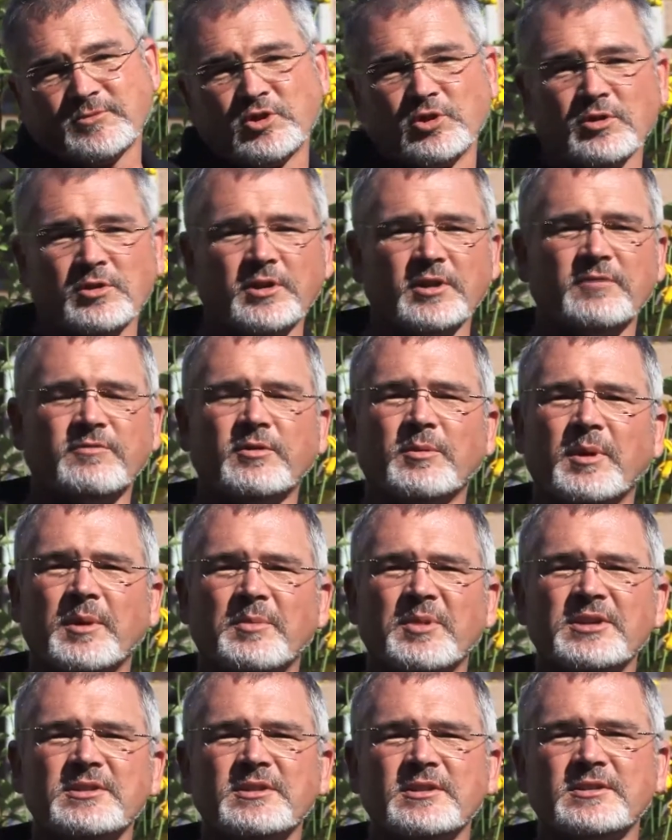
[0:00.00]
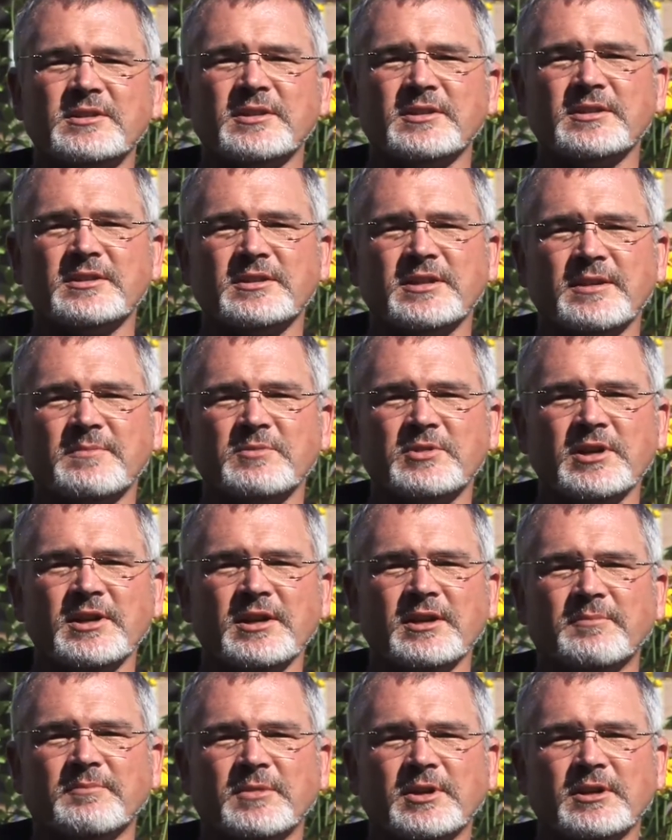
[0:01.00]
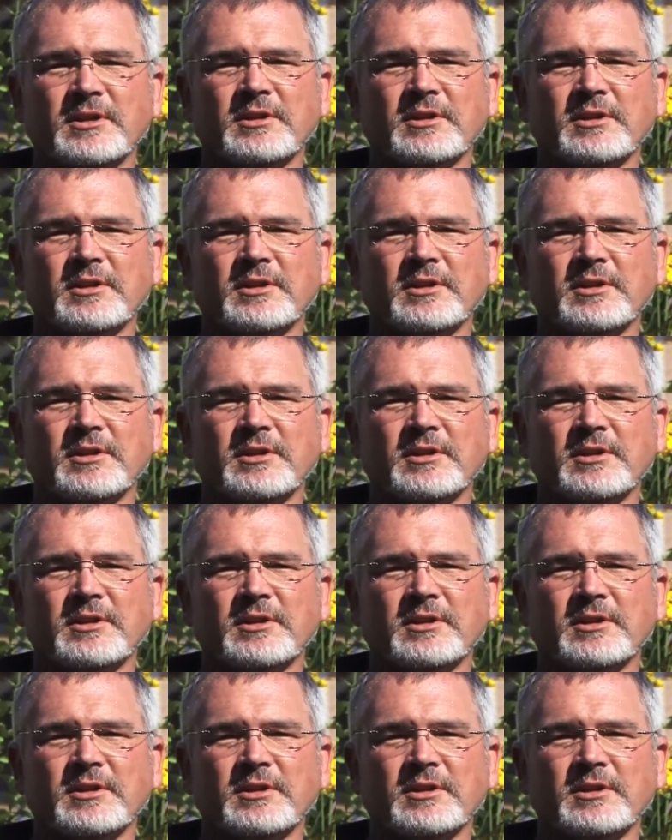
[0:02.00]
do good for my business at the same time.